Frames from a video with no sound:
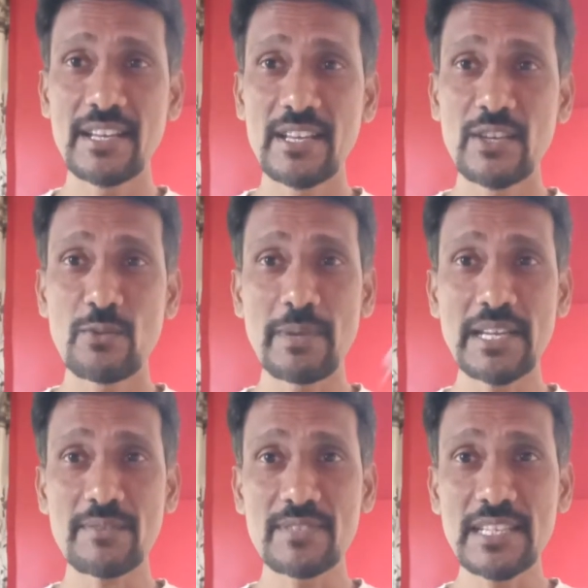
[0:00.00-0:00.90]
You might
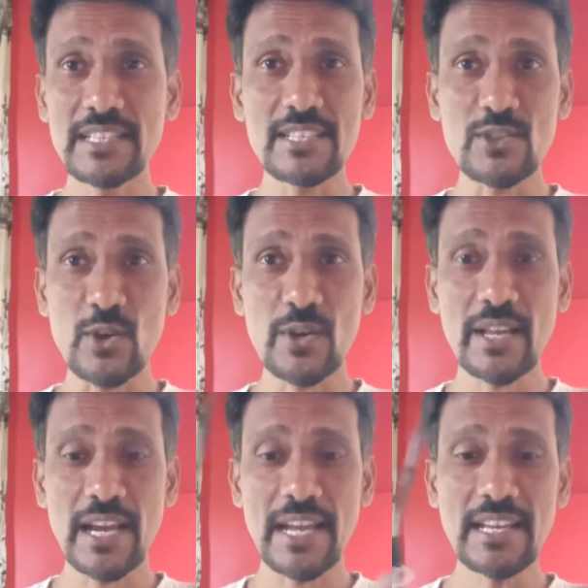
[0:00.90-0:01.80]
have seen this soldering
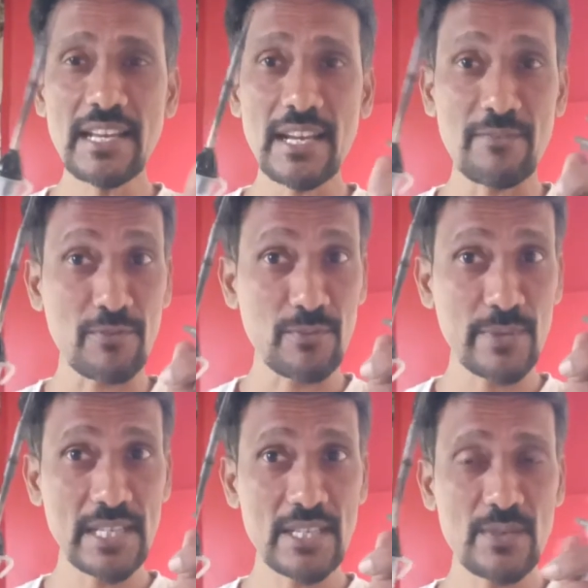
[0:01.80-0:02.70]
iron, for
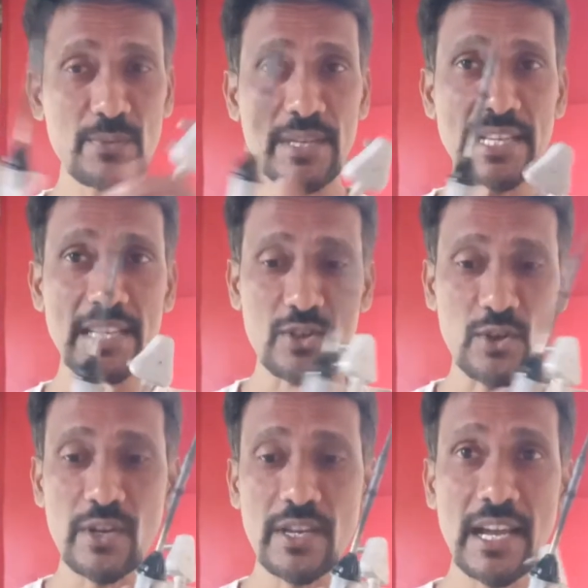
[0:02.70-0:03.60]
which we need a
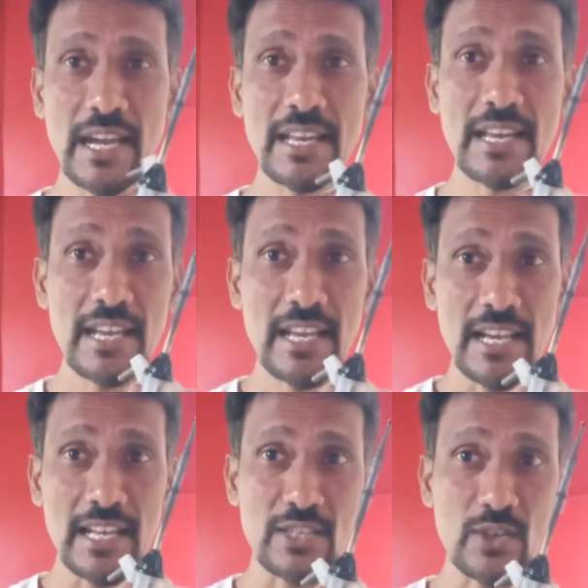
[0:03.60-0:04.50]
soldering iron,
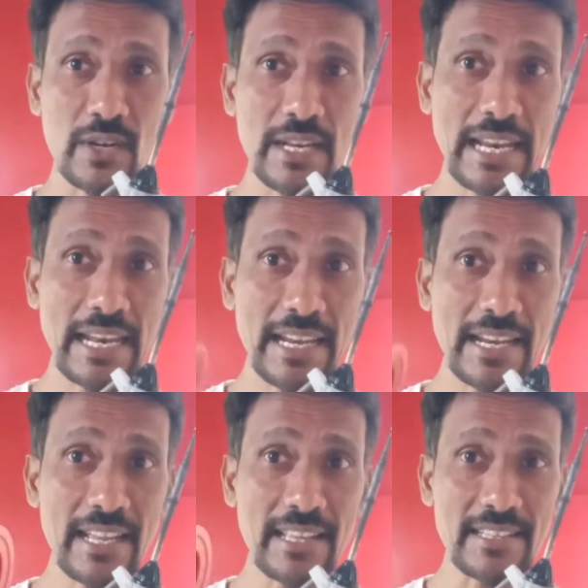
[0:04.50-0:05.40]
a soldering lead
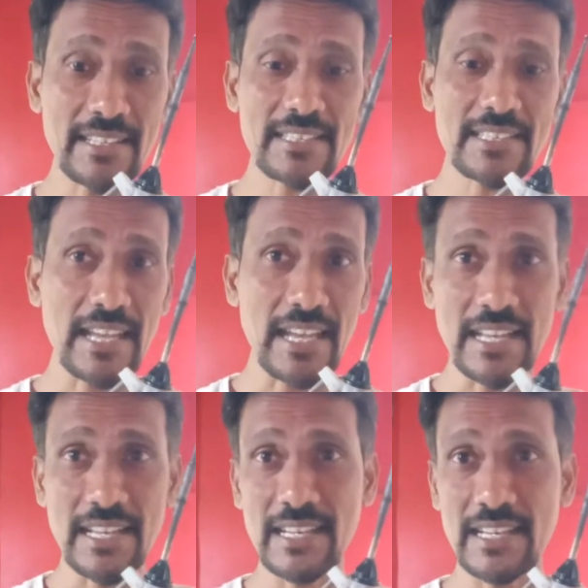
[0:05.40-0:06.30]
like this,
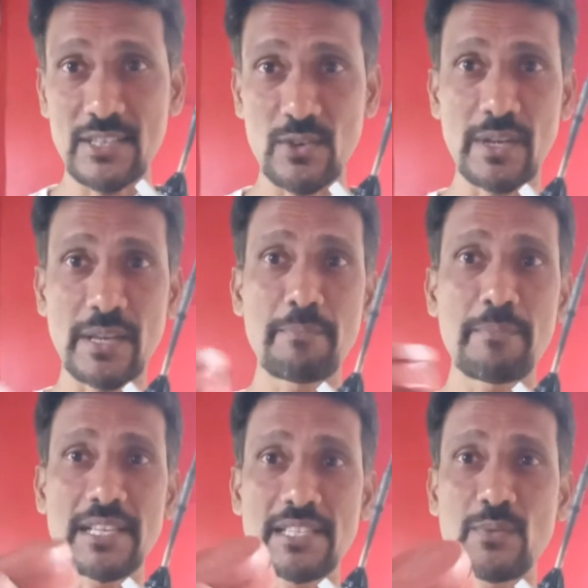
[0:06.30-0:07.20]
and a soldering
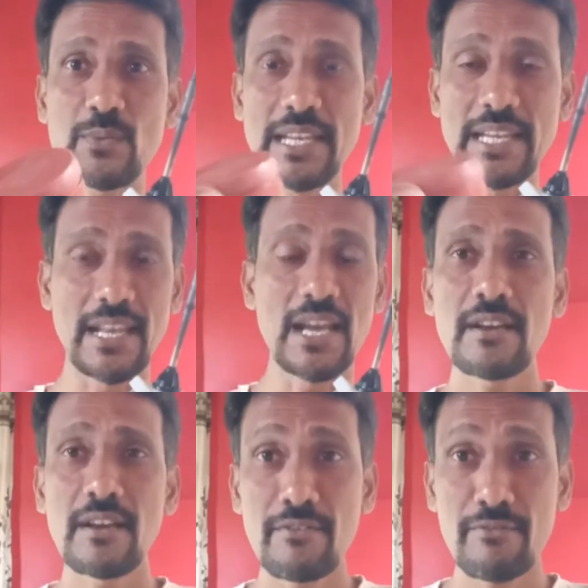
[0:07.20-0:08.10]
paste we need.
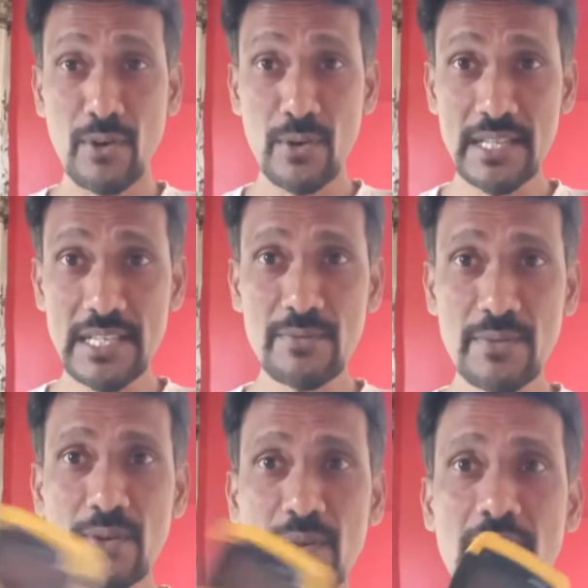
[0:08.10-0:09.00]
Following this,
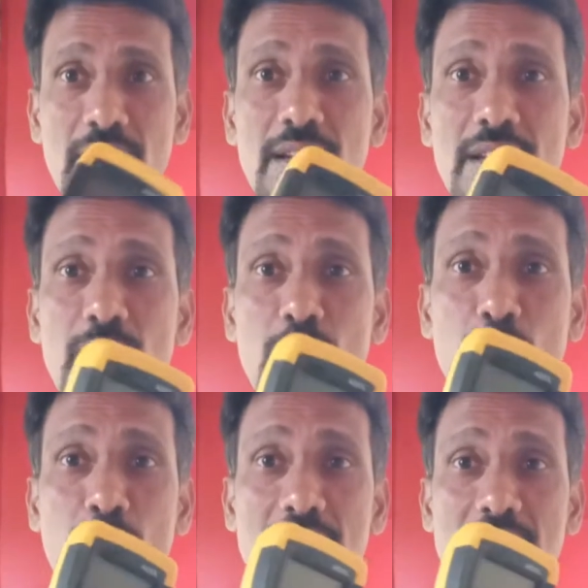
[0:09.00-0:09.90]
we're going to learn
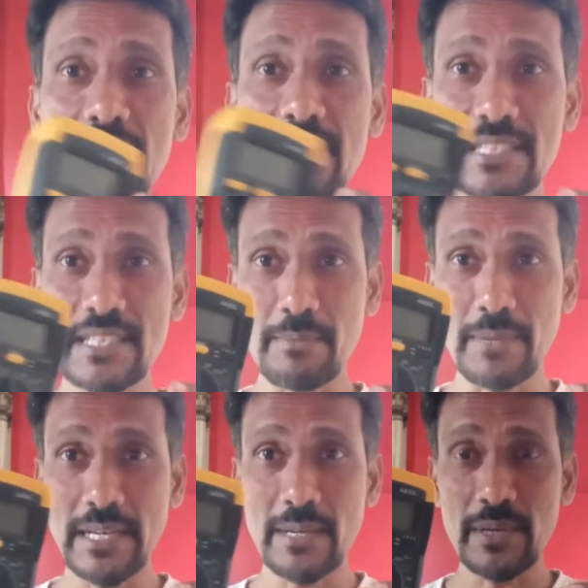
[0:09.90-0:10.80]
what is a
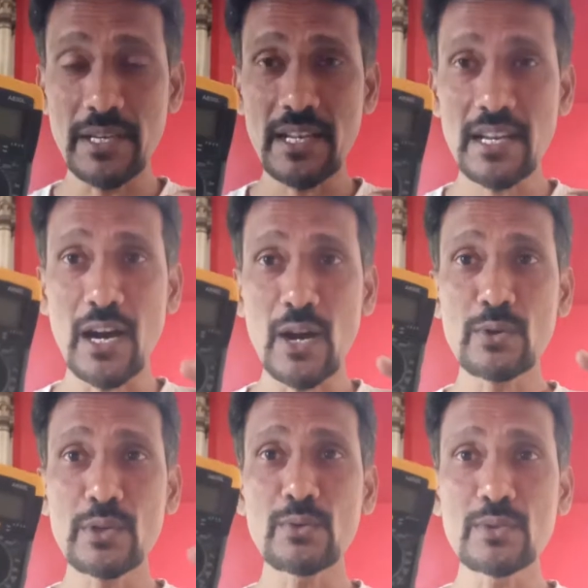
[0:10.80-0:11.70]
multimeter, how
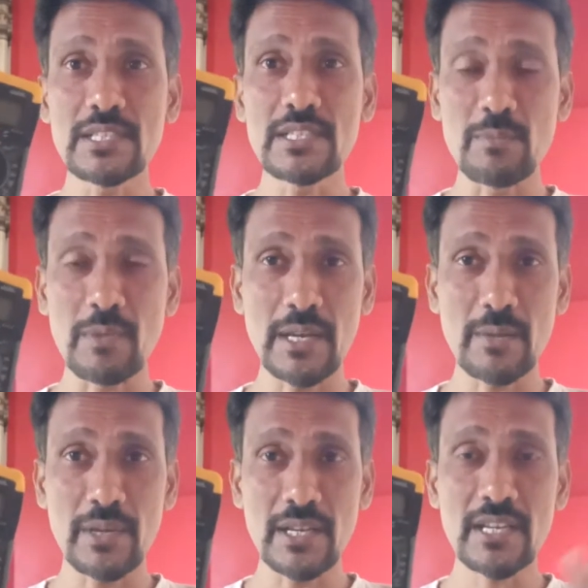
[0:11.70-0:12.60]
to use this
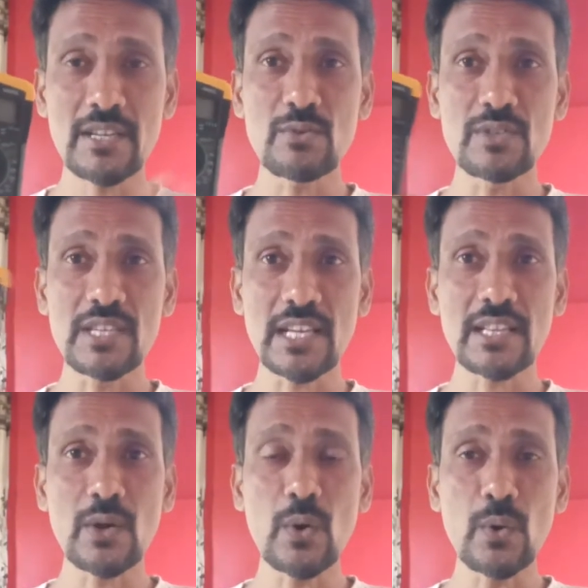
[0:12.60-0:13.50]
multimeter to check
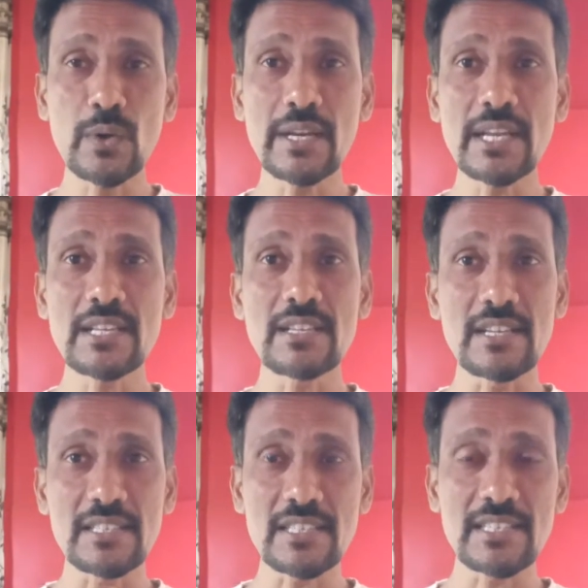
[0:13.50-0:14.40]
the voltage,
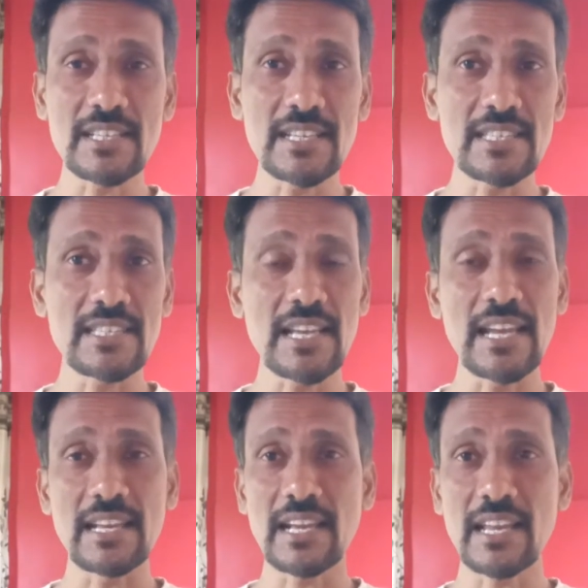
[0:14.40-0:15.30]
resistance
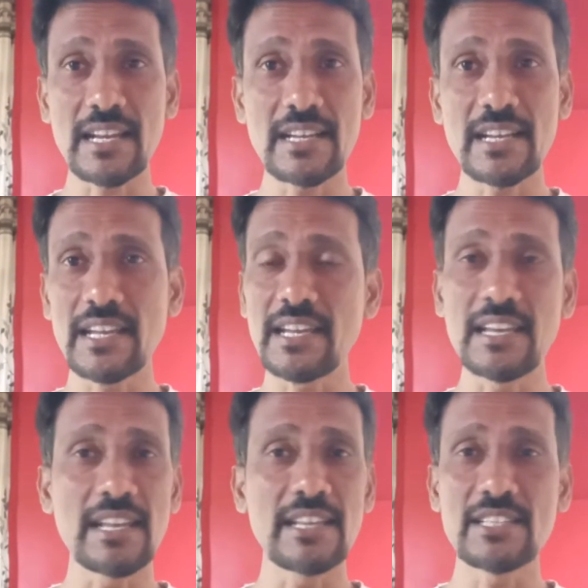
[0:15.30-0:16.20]
and current
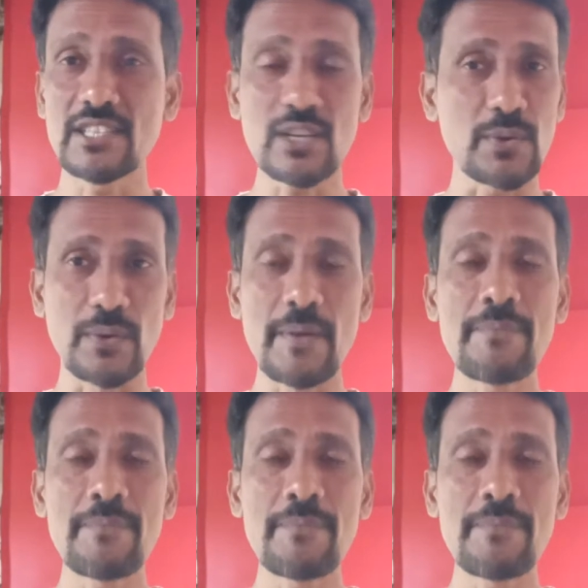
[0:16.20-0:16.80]
in any circuit.